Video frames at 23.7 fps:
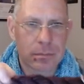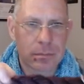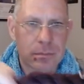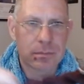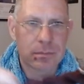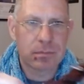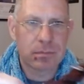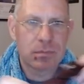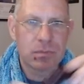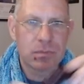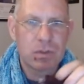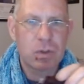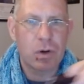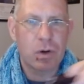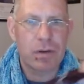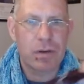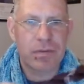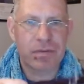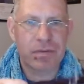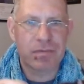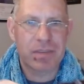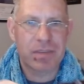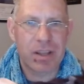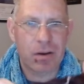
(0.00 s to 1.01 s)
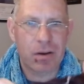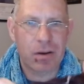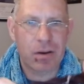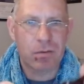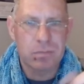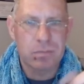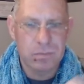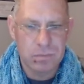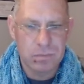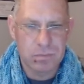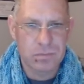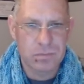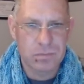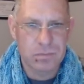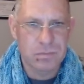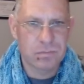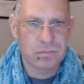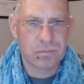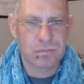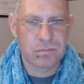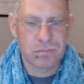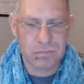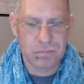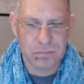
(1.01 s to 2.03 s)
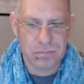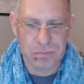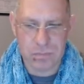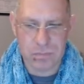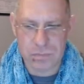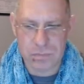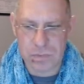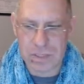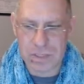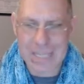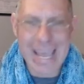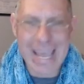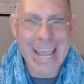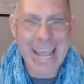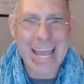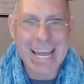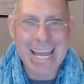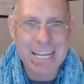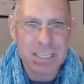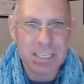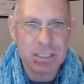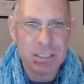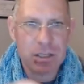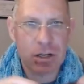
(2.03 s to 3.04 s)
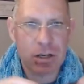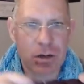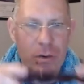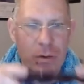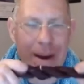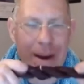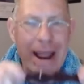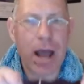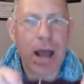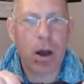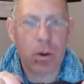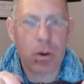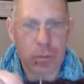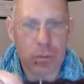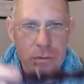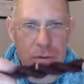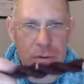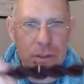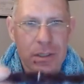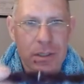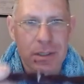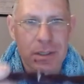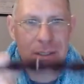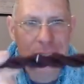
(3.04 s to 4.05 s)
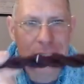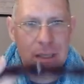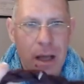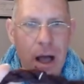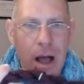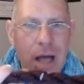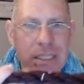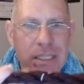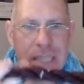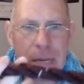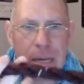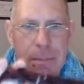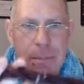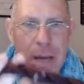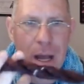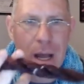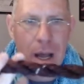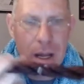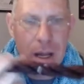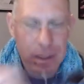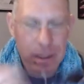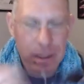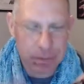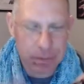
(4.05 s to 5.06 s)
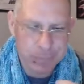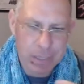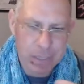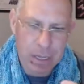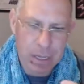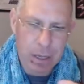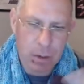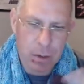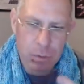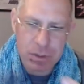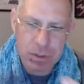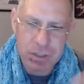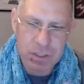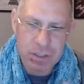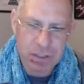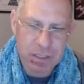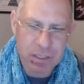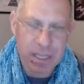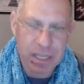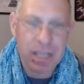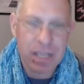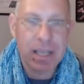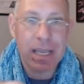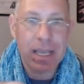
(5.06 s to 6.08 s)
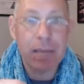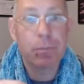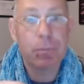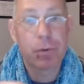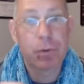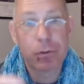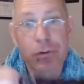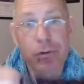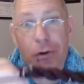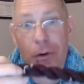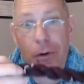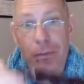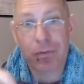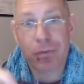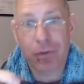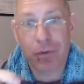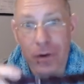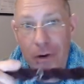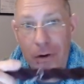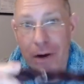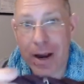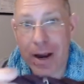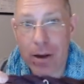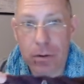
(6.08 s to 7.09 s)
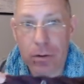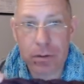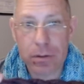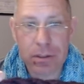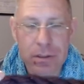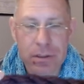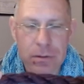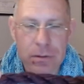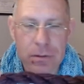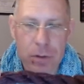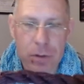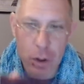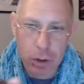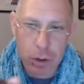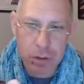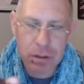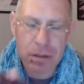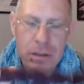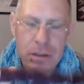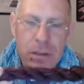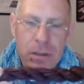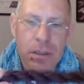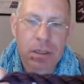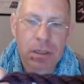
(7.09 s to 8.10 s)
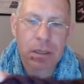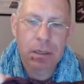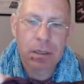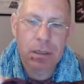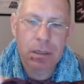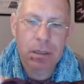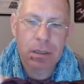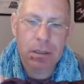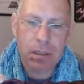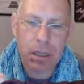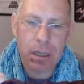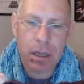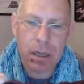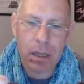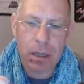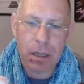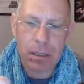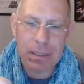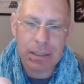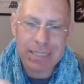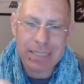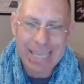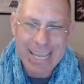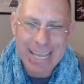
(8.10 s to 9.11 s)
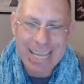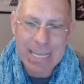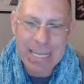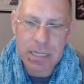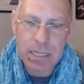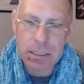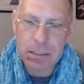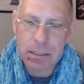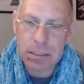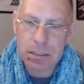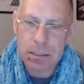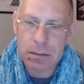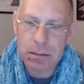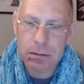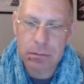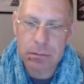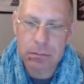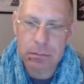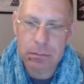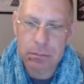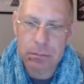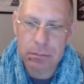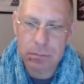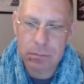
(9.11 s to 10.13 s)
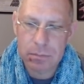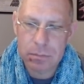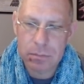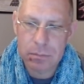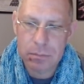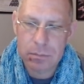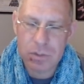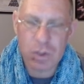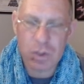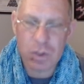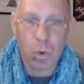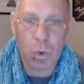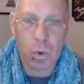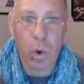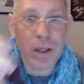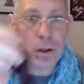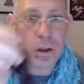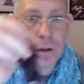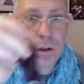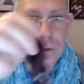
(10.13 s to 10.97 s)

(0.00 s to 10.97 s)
sort of, you know, land, ground, Adama, uh, which is the Hebrew term for ground, earth, uh, land, soil.